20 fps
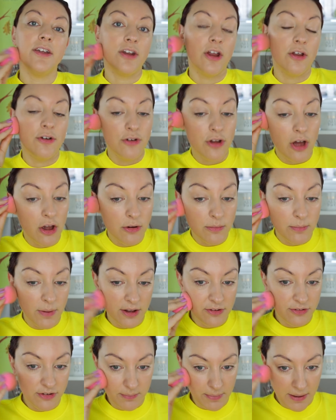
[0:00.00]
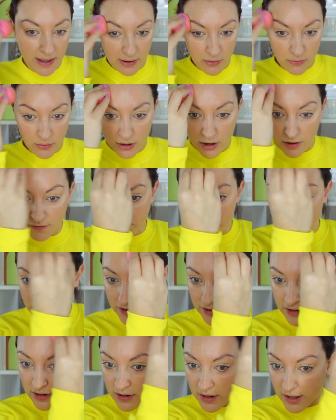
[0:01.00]
you know, know much about, other
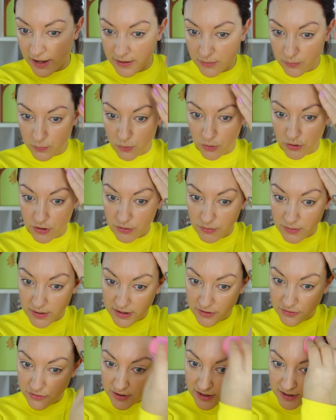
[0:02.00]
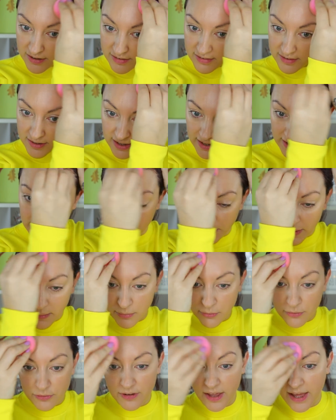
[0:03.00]
than like what you literally see
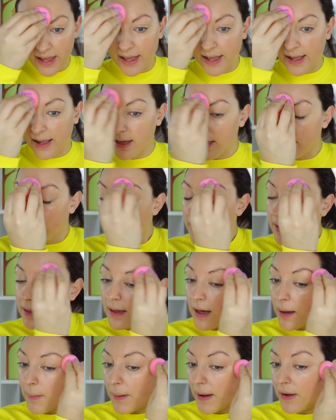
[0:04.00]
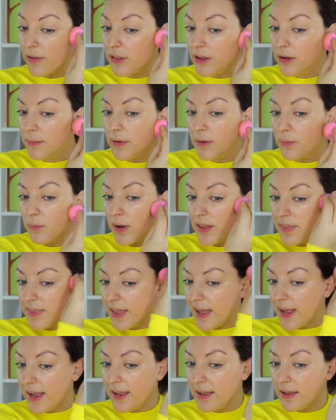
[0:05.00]
people saying about them and when
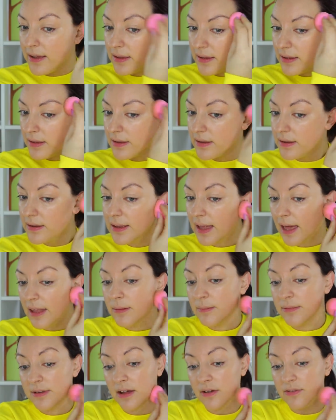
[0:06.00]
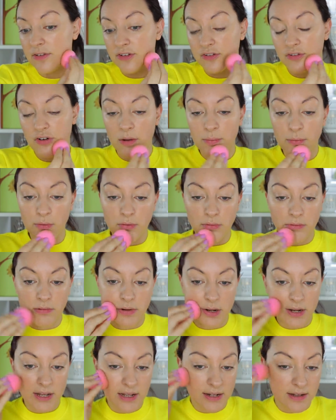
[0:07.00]
they get themselves in
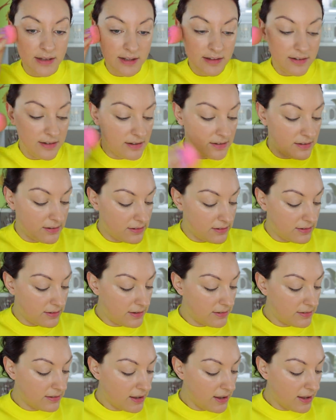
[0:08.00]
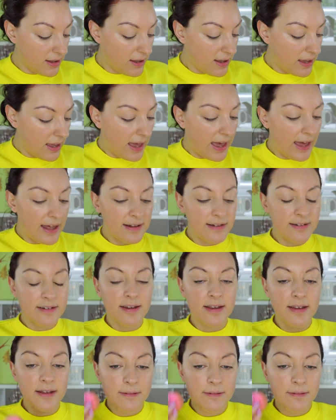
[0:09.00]
trouble in these instances. And